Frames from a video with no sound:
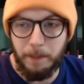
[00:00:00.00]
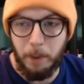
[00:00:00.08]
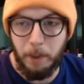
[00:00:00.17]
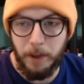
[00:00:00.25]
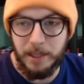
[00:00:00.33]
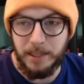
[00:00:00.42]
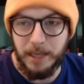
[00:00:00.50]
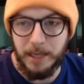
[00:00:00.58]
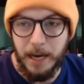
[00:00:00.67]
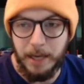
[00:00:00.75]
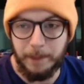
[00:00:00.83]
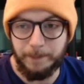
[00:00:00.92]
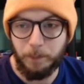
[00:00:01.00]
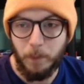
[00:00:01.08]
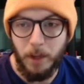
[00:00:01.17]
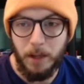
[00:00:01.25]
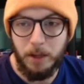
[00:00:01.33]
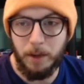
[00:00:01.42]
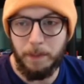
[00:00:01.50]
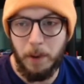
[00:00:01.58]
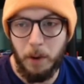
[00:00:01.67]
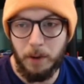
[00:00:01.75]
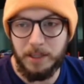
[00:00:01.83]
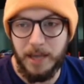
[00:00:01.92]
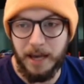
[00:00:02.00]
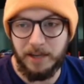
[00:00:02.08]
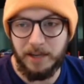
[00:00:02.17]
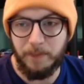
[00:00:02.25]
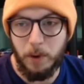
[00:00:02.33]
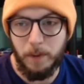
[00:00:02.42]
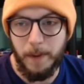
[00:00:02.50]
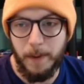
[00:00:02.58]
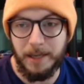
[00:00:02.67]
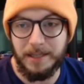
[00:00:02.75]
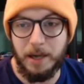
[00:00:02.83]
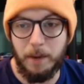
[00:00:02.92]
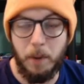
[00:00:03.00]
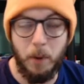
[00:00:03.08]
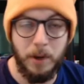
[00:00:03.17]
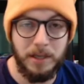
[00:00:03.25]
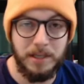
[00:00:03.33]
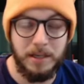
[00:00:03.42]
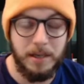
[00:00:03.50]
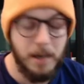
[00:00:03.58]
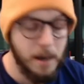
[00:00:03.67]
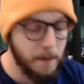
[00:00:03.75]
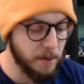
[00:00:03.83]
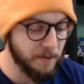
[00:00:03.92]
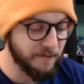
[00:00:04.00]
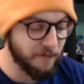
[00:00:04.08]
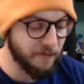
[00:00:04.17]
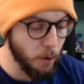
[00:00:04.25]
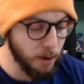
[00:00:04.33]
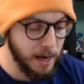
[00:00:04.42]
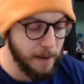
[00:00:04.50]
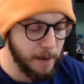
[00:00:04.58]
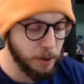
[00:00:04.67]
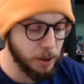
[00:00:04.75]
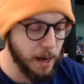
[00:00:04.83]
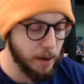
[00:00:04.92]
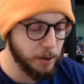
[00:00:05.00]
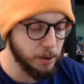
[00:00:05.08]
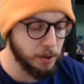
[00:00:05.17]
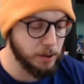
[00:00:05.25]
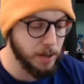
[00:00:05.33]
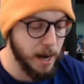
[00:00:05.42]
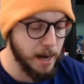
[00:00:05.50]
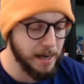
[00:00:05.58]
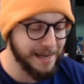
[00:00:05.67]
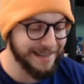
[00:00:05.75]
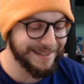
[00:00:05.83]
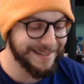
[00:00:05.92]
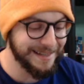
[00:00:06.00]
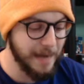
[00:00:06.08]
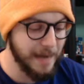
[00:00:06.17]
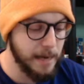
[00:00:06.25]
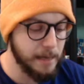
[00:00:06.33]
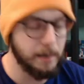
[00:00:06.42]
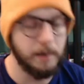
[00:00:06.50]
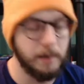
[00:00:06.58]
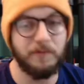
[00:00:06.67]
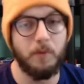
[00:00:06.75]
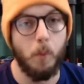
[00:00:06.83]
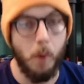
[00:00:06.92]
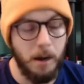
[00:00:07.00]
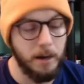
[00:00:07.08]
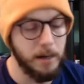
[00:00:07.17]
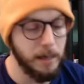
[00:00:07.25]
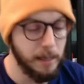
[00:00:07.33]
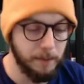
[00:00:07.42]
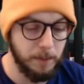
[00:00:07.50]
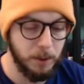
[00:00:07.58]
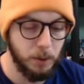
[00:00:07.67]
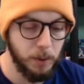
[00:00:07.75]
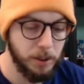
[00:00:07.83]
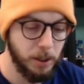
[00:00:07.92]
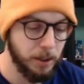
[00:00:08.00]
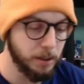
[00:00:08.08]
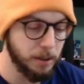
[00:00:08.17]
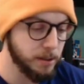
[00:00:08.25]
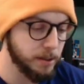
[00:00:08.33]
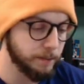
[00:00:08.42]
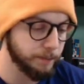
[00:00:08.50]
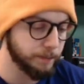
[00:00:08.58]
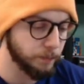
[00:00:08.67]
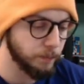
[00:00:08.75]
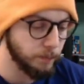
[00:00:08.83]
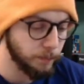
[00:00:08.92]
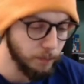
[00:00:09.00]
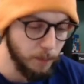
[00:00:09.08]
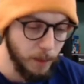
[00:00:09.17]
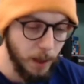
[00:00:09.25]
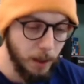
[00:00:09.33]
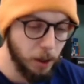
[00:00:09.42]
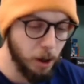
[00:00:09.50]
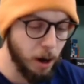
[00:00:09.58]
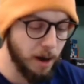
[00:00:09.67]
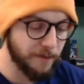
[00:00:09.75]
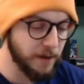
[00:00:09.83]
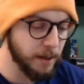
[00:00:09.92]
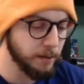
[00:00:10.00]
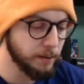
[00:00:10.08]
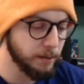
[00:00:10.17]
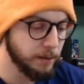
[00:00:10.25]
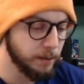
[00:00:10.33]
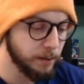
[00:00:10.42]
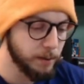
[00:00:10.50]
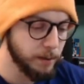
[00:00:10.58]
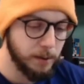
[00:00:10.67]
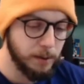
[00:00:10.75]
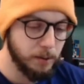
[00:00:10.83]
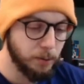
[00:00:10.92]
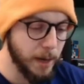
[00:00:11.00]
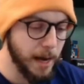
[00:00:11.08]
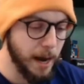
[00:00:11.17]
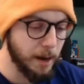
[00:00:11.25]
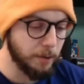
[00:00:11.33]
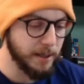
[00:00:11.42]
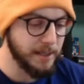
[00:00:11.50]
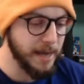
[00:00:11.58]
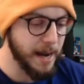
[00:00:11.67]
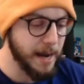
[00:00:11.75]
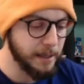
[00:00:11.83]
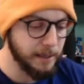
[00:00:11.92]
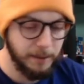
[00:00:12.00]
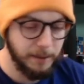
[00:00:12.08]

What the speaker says: poison on it. Your opponent's active Pokemon is now poisoned, put 4 damage counters on it instead of 1 in between turns. Coughing, we got a Rattata.